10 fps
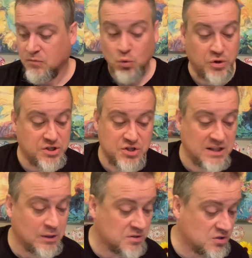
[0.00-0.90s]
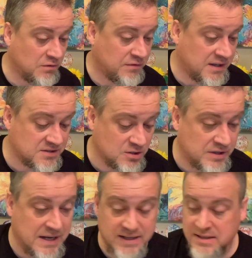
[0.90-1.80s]
we just thought that was so fun. So
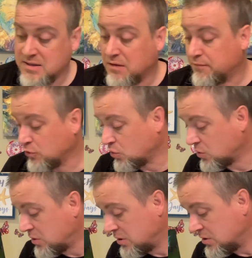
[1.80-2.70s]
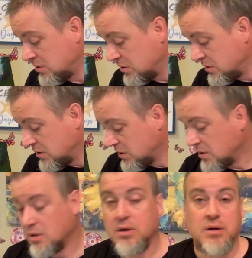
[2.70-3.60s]
that is the floral
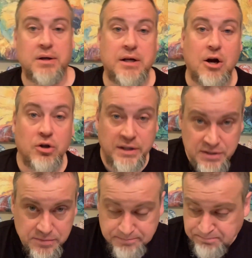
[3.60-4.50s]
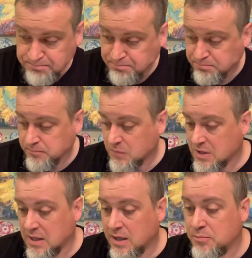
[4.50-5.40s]
garland.
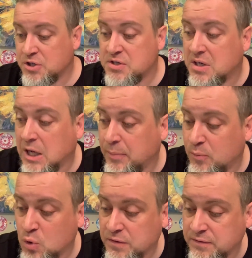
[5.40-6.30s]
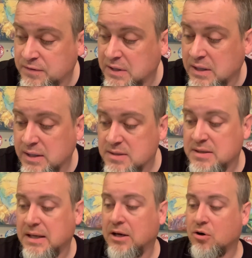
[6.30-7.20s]
Um, just a couple more things
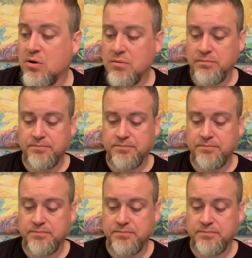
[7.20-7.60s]
here.